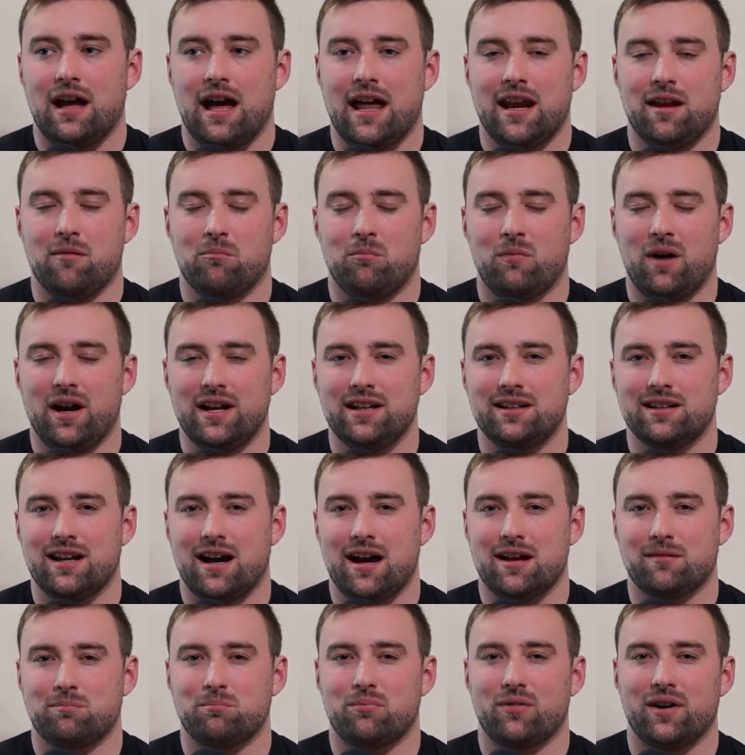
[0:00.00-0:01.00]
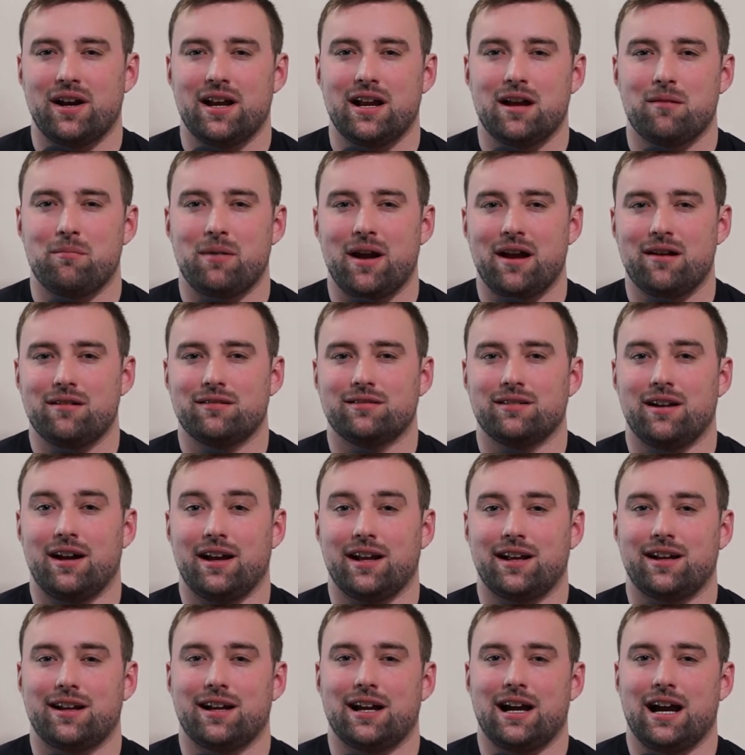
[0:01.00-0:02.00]
and it might not bring about
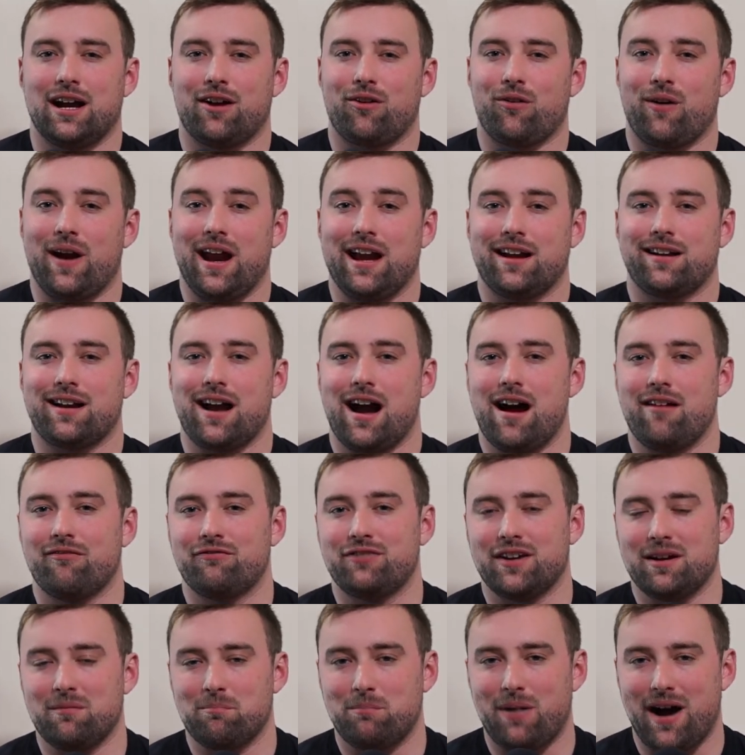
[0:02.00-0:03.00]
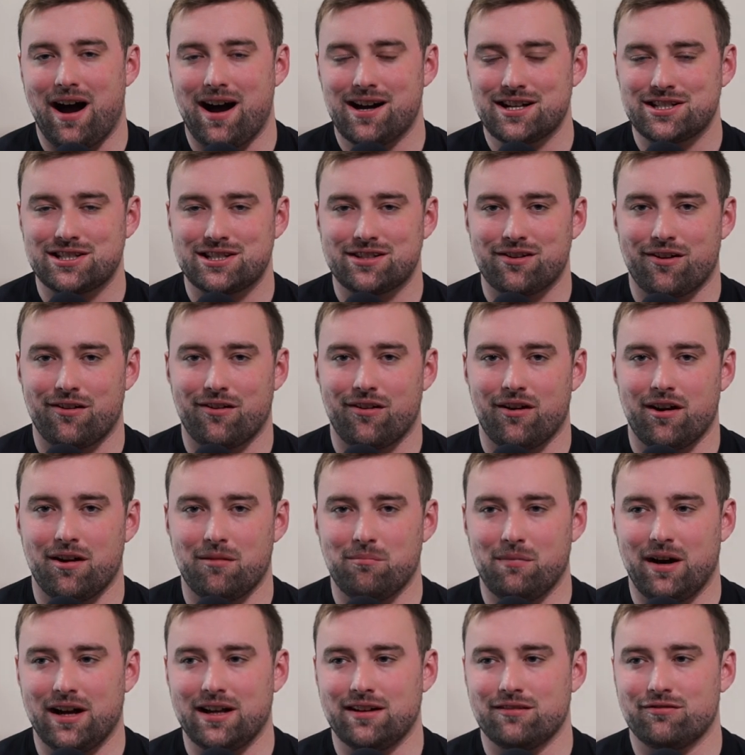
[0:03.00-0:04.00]
like a great confident posture or
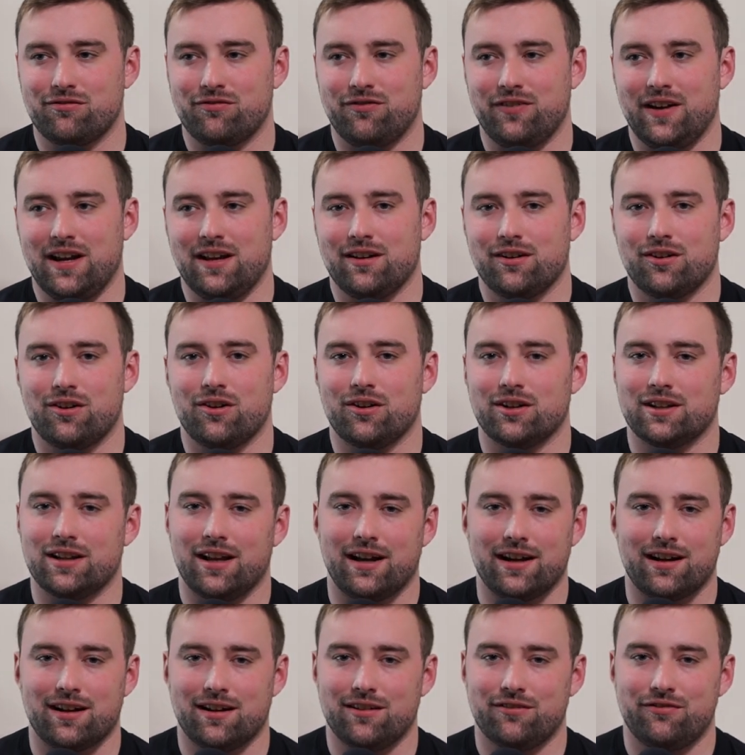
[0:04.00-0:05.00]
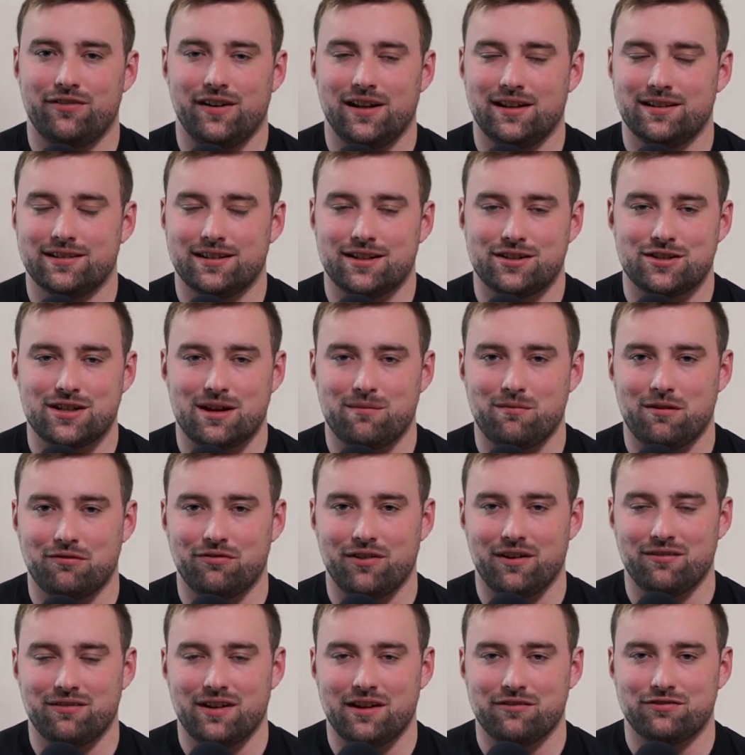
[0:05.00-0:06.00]
I mightn't feel good like I'll feel in the gym
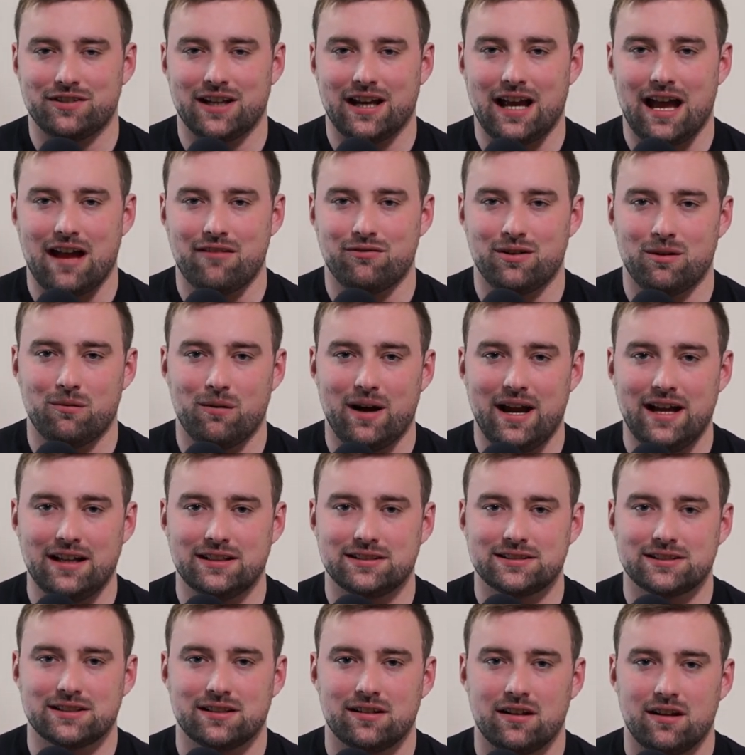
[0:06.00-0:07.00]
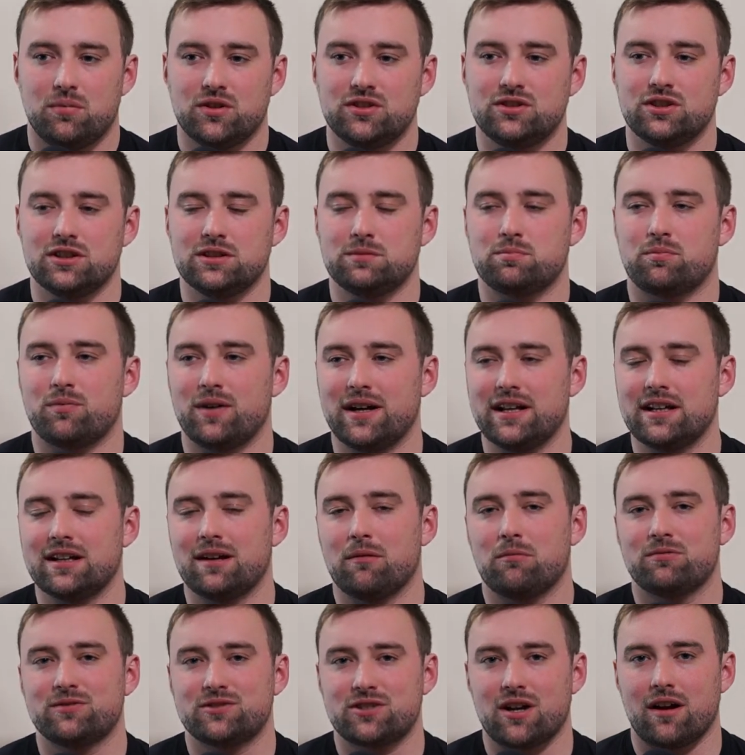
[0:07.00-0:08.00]
if I'm lifting heavy weights but just
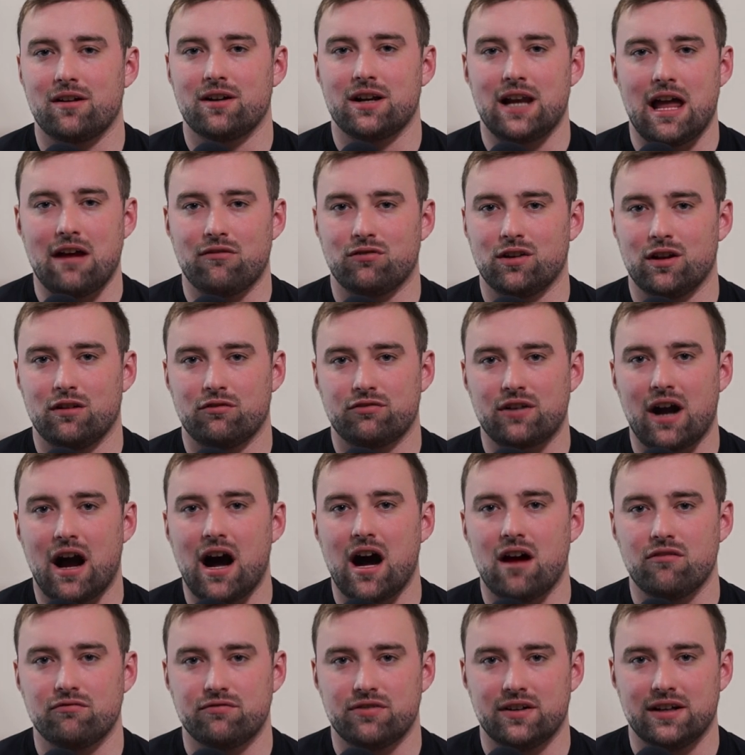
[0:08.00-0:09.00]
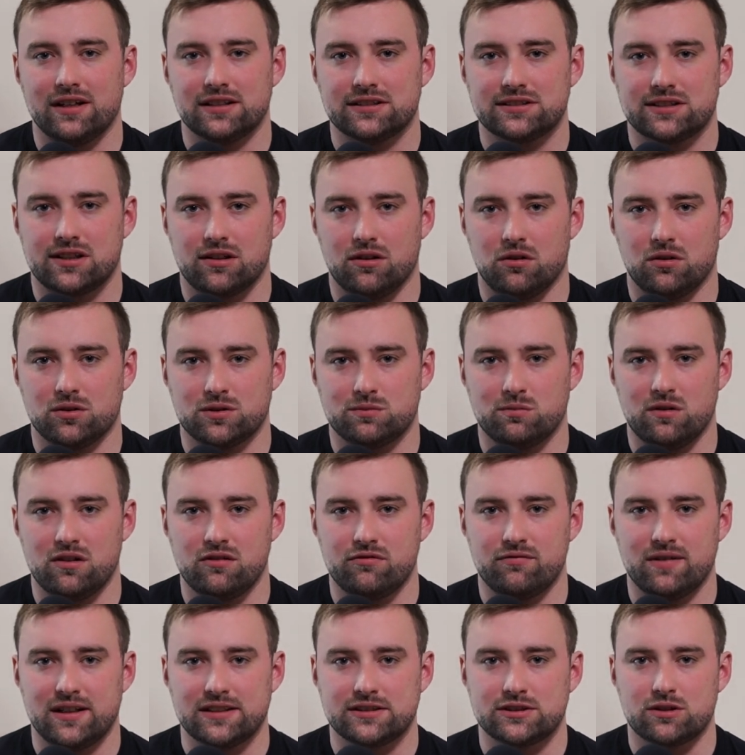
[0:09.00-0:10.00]
bring a certain level of confidence to those
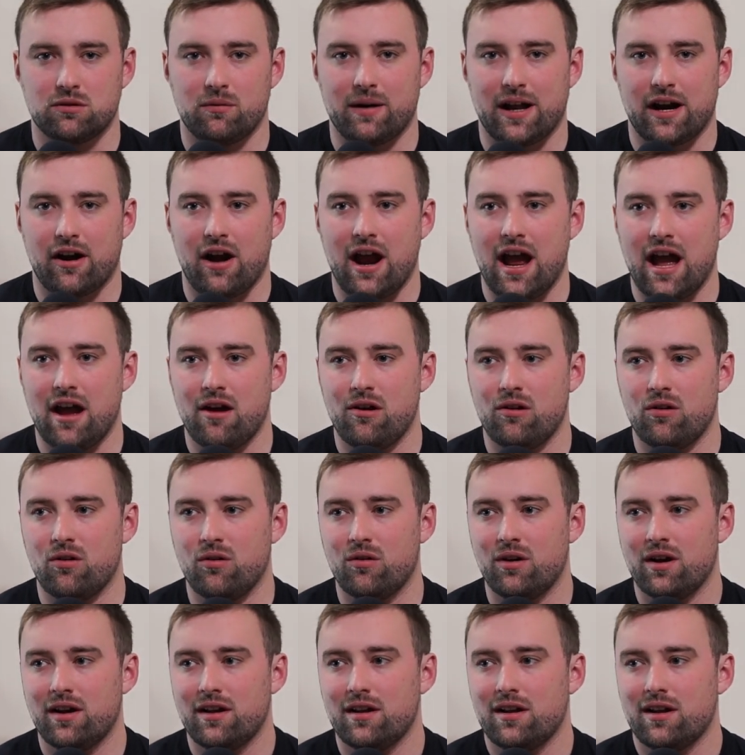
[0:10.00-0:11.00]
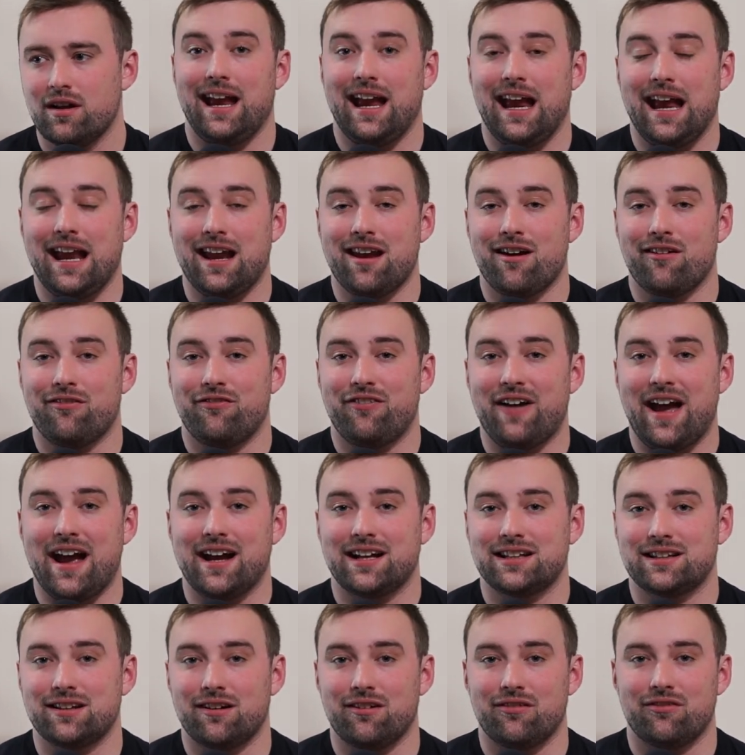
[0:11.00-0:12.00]
movements no matter how
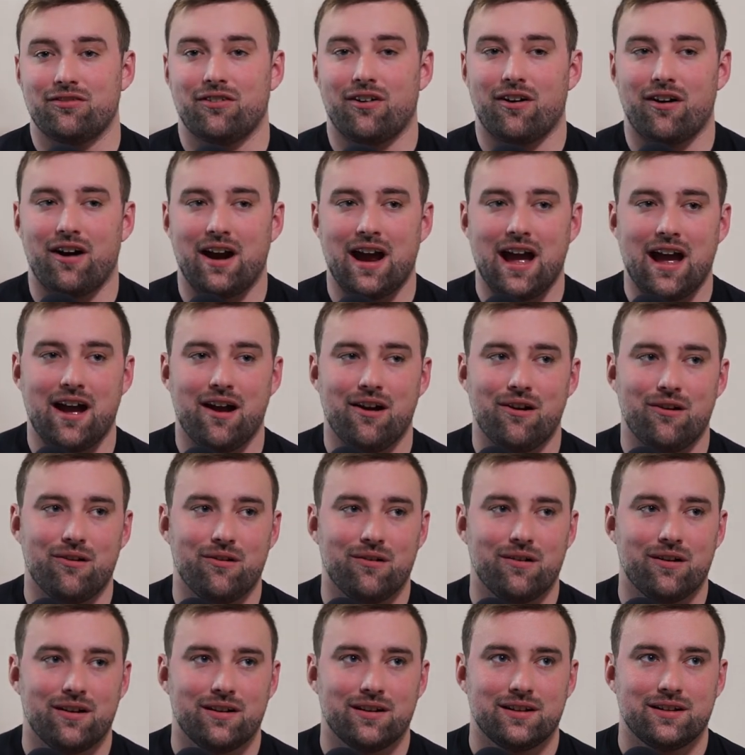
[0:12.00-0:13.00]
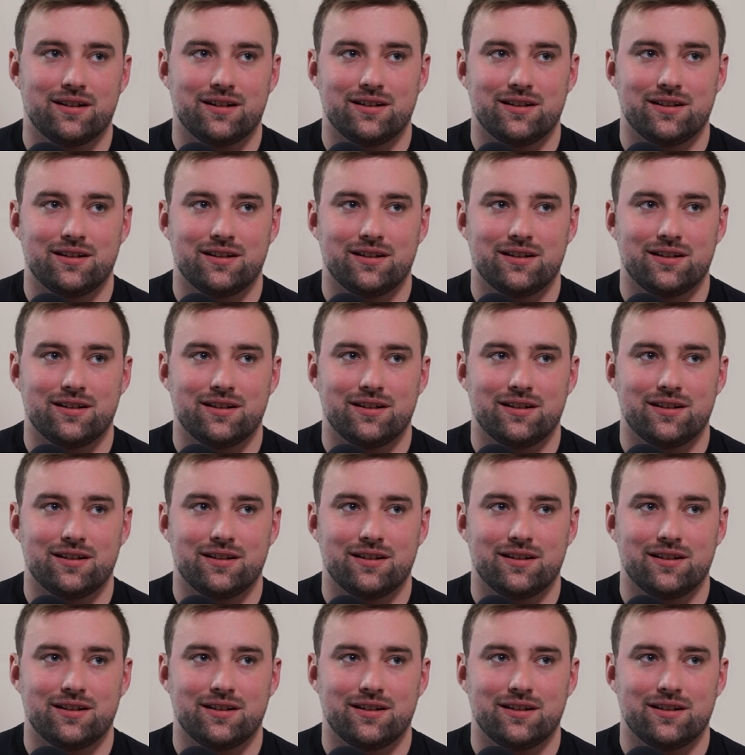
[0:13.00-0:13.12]
ineffective or how